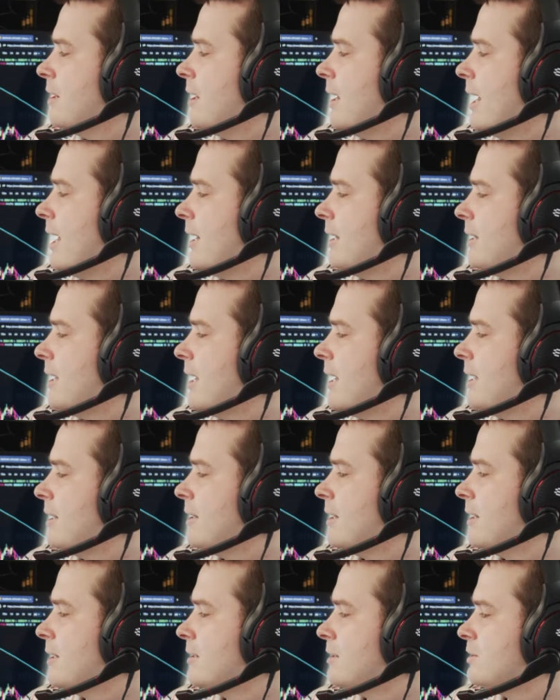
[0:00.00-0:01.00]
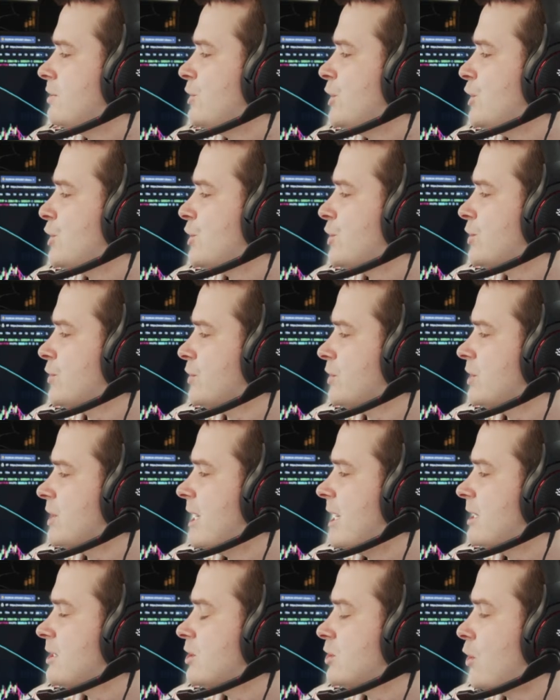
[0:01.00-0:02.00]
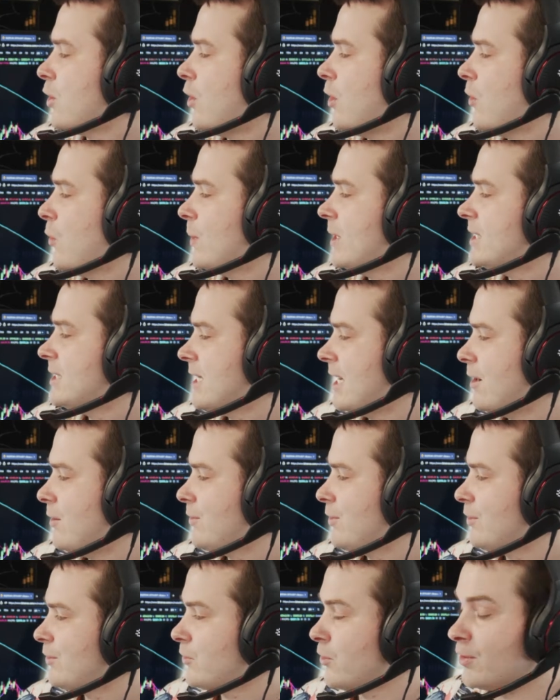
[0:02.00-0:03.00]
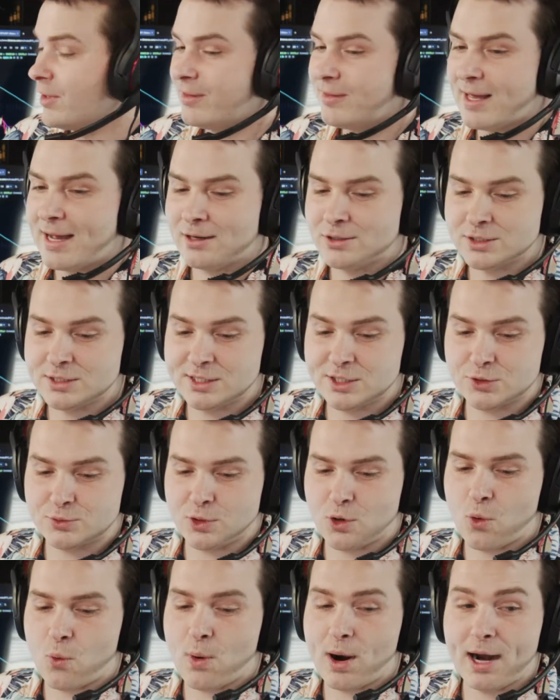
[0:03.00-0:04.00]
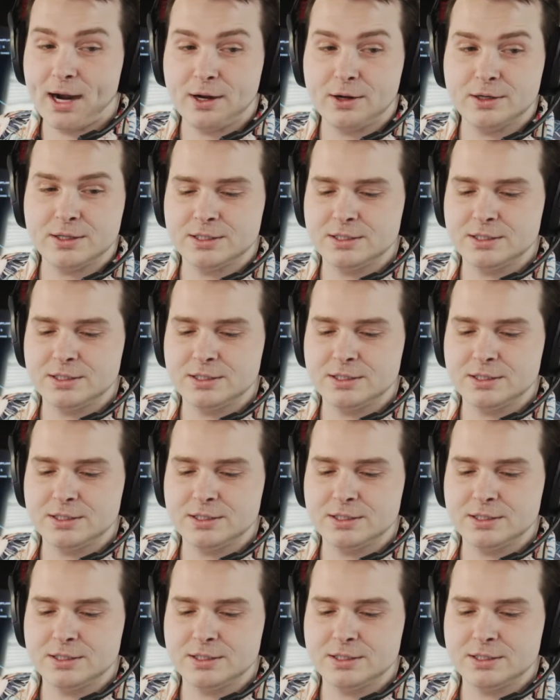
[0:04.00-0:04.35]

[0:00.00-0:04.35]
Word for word: and and an additional test all the way down to thirty thousand is required